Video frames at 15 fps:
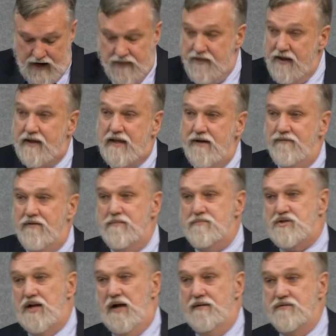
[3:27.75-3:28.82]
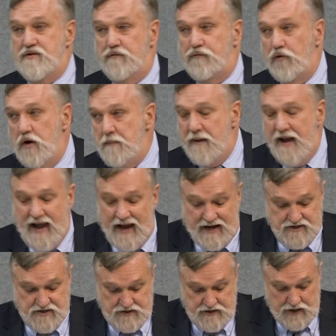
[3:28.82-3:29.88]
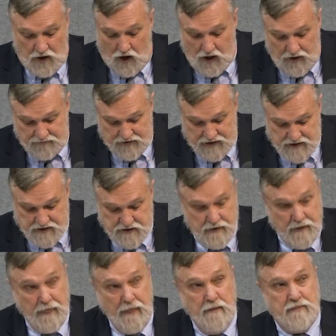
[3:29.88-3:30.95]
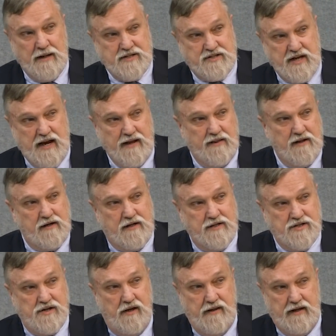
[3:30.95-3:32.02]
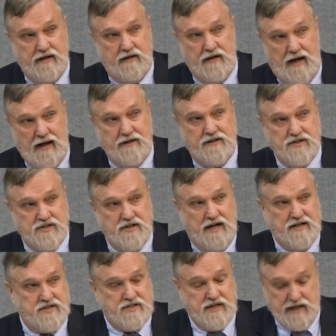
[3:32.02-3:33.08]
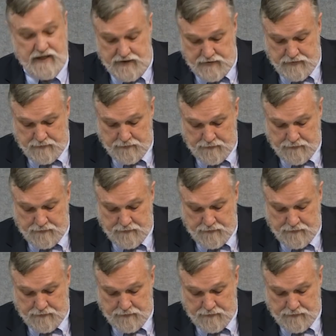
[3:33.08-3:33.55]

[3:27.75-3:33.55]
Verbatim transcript: And they give themselves a free pass in all of this by saying that, that God does not see it.